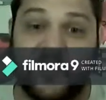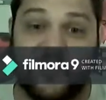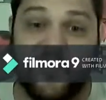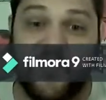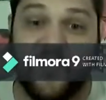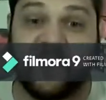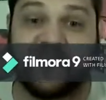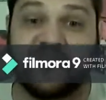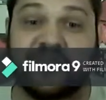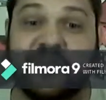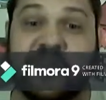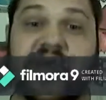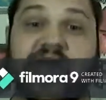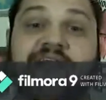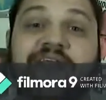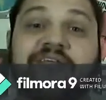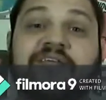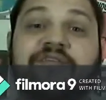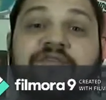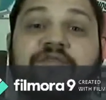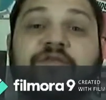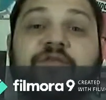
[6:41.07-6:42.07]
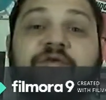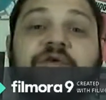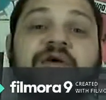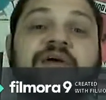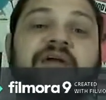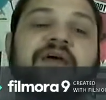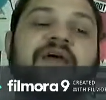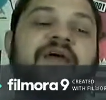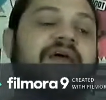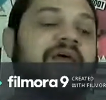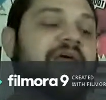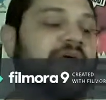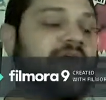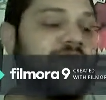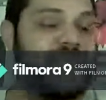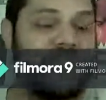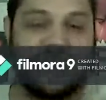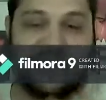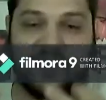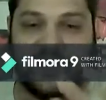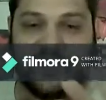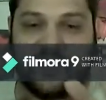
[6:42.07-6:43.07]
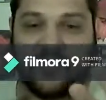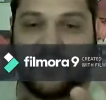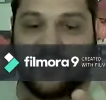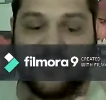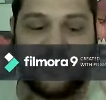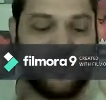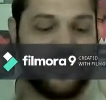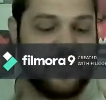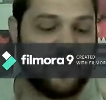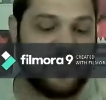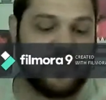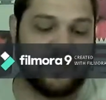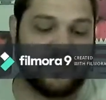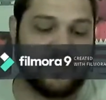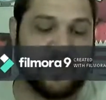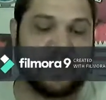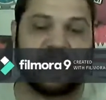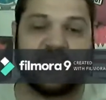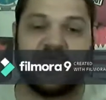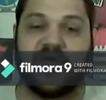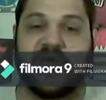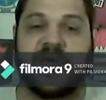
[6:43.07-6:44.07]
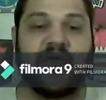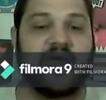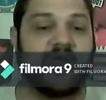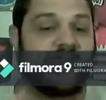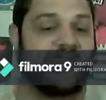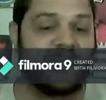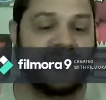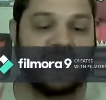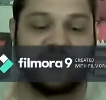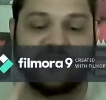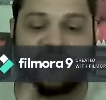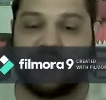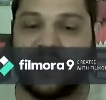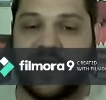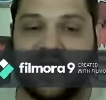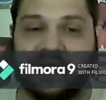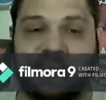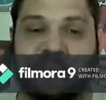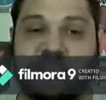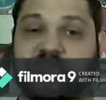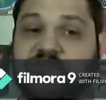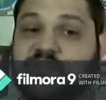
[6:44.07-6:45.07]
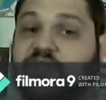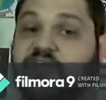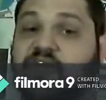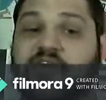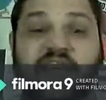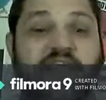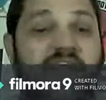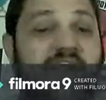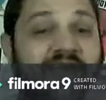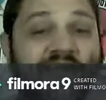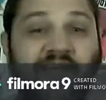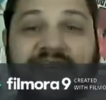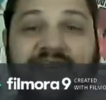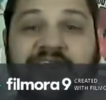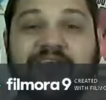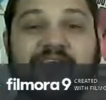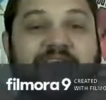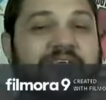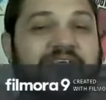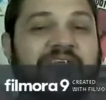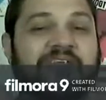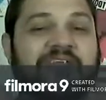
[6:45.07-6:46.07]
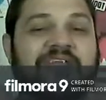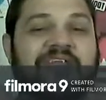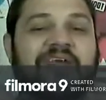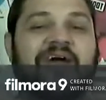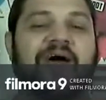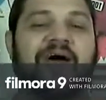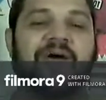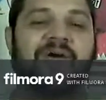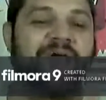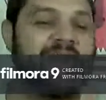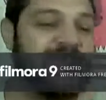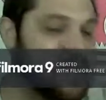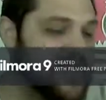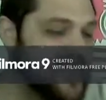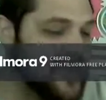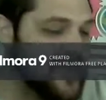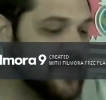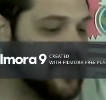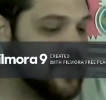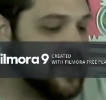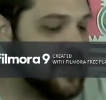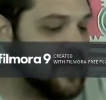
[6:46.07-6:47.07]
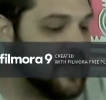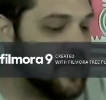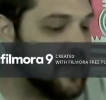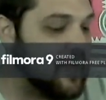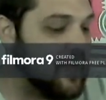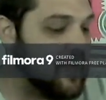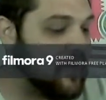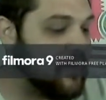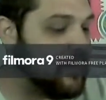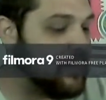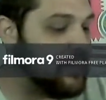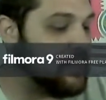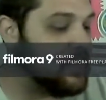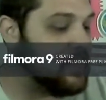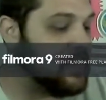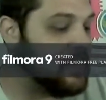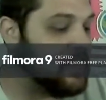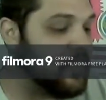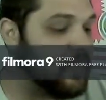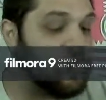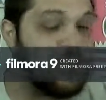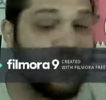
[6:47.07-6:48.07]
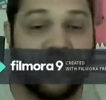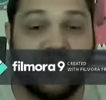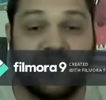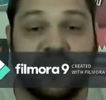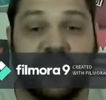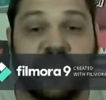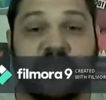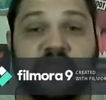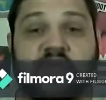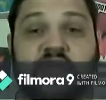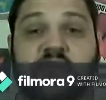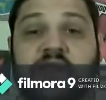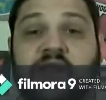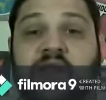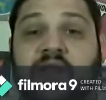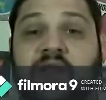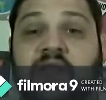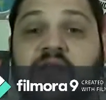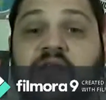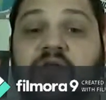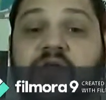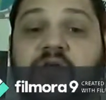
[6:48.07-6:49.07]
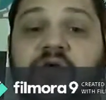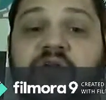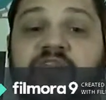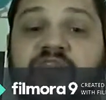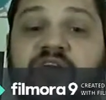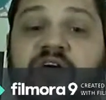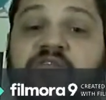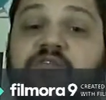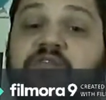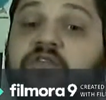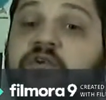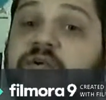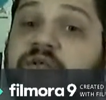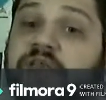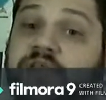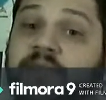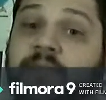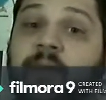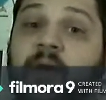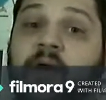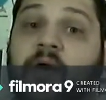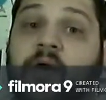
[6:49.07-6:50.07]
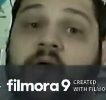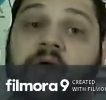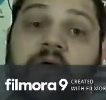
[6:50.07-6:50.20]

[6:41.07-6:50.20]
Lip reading: personality for it. You got that, and you got your bachelor's degree. You're good to go. The third thing you got to do is you have to do a demo.